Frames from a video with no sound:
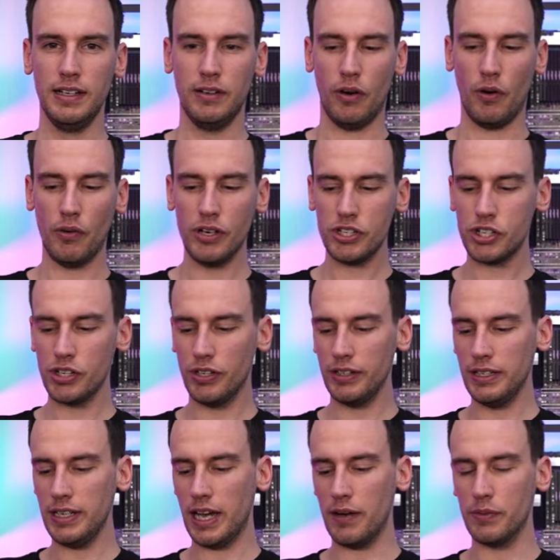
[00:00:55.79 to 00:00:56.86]

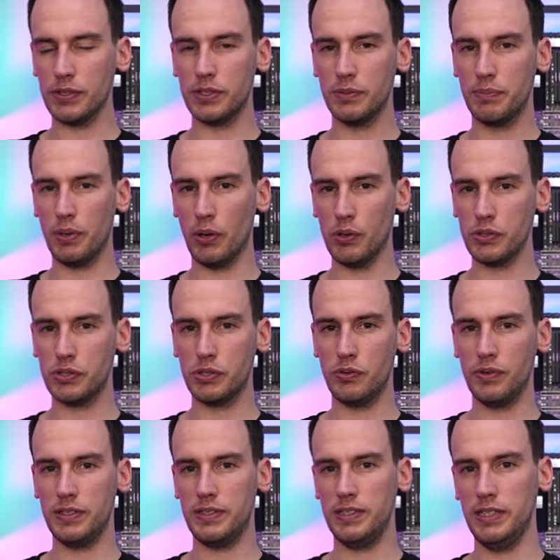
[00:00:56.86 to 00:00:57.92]
Originally, I was supposed to
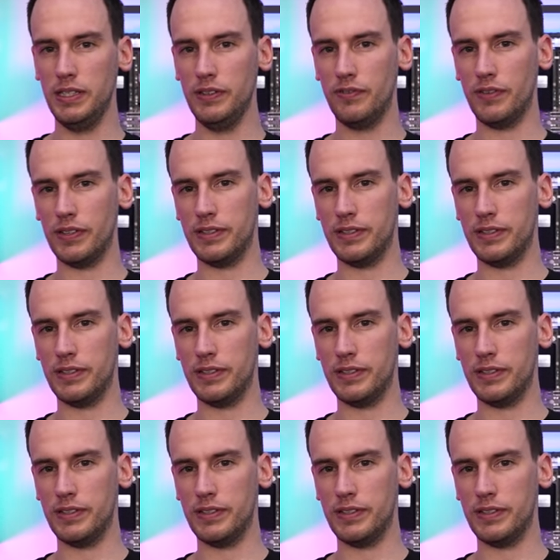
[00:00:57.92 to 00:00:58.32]
receive